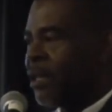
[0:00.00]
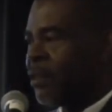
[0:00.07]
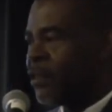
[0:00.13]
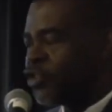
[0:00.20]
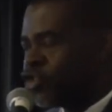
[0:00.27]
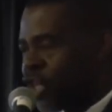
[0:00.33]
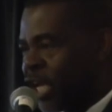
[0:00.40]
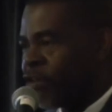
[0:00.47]

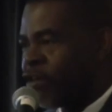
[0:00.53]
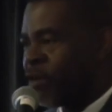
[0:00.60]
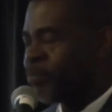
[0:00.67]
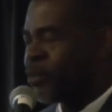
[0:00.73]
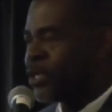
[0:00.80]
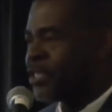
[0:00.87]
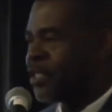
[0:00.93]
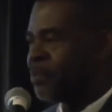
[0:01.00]
The general
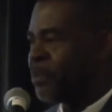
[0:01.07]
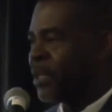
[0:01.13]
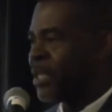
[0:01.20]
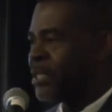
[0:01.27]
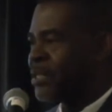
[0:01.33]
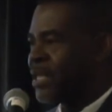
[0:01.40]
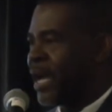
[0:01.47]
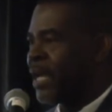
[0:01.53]
principle
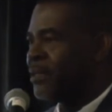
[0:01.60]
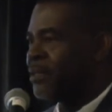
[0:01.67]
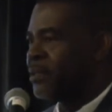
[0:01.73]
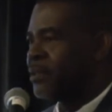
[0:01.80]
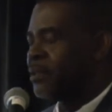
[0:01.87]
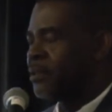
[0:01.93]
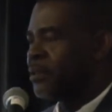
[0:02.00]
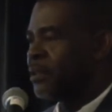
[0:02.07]
is
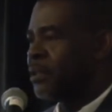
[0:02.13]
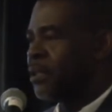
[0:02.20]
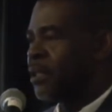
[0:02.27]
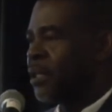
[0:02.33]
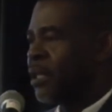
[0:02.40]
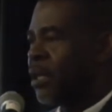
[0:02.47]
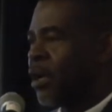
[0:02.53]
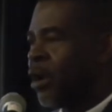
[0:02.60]
that
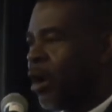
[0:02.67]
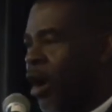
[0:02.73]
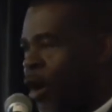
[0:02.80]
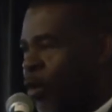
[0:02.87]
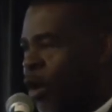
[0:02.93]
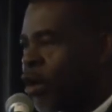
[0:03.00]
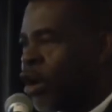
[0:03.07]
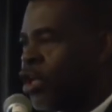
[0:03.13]

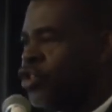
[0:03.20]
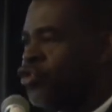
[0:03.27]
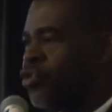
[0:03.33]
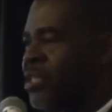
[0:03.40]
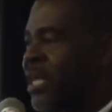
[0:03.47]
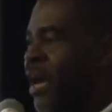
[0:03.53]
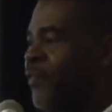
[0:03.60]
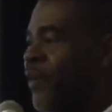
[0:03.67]
our
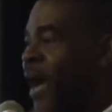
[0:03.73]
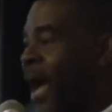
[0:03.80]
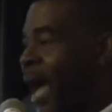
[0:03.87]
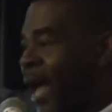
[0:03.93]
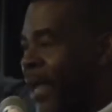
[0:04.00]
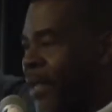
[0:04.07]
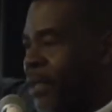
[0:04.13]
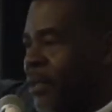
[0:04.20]
countries have
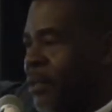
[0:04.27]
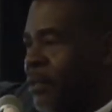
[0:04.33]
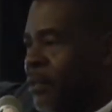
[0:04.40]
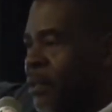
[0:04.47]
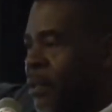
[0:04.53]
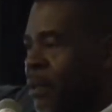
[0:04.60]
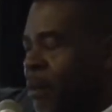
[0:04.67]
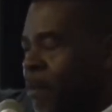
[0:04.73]
high
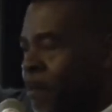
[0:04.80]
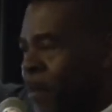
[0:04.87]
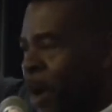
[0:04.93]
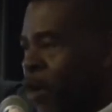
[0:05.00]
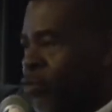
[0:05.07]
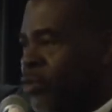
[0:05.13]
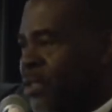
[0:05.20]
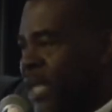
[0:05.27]

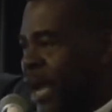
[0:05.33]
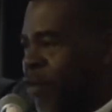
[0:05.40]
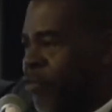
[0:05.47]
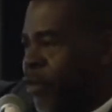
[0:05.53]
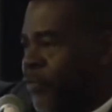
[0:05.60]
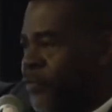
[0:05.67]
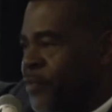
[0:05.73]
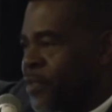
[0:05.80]
bound
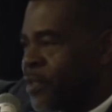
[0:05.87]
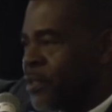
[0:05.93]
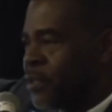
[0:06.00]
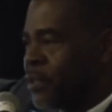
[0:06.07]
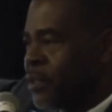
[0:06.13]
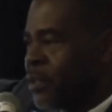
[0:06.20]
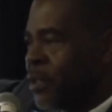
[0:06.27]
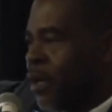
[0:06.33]
tariffs
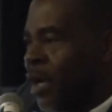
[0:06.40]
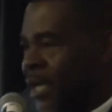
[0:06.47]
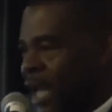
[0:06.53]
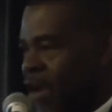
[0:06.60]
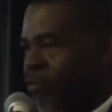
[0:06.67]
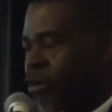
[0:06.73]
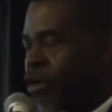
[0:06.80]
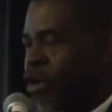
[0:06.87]
on
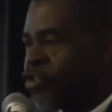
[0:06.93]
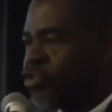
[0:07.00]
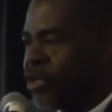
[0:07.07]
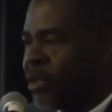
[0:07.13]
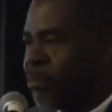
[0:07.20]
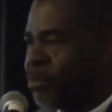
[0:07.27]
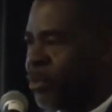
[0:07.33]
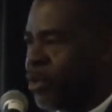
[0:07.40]

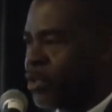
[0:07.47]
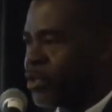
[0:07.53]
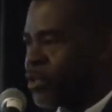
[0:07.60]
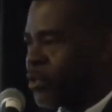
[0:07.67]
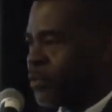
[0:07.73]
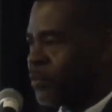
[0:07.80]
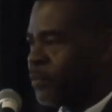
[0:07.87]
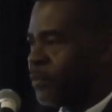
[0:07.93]
agricultural
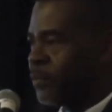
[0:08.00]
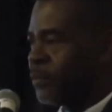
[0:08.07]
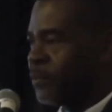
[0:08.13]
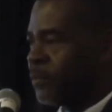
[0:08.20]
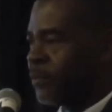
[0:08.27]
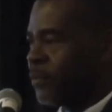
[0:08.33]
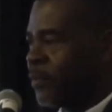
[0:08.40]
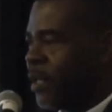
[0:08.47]
imports,
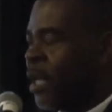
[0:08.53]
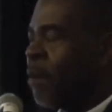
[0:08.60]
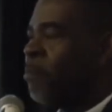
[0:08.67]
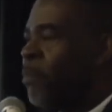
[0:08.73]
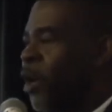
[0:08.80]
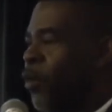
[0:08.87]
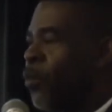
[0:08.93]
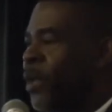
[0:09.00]

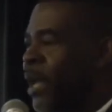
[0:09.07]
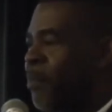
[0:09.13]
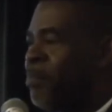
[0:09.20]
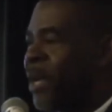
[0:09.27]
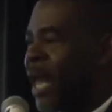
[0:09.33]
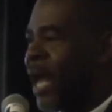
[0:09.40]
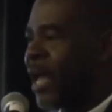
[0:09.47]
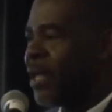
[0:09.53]
but we
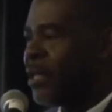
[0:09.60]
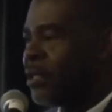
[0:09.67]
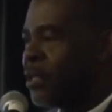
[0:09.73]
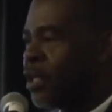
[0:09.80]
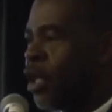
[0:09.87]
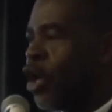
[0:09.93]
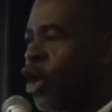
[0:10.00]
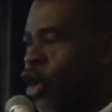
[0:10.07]

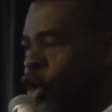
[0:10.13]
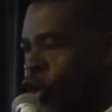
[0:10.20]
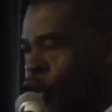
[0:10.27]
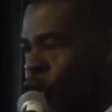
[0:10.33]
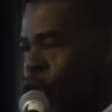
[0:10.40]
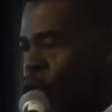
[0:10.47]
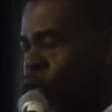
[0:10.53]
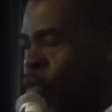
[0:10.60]
apply
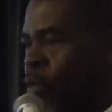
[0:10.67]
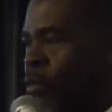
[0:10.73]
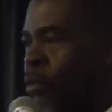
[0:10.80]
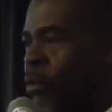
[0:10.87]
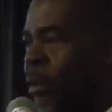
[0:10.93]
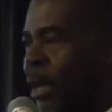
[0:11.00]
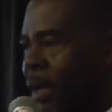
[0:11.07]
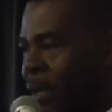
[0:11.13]
low
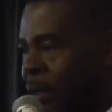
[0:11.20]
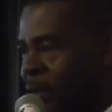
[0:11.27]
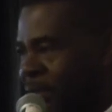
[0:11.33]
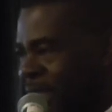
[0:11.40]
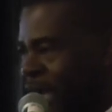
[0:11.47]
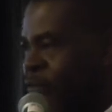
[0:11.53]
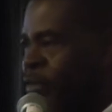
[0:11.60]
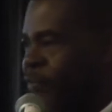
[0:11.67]

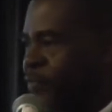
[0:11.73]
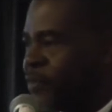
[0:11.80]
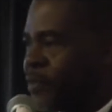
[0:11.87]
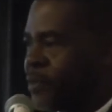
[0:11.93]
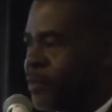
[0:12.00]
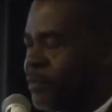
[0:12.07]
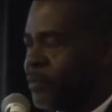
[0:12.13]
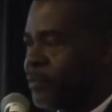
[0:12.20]

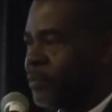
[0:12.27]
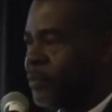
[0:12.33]
tariffs.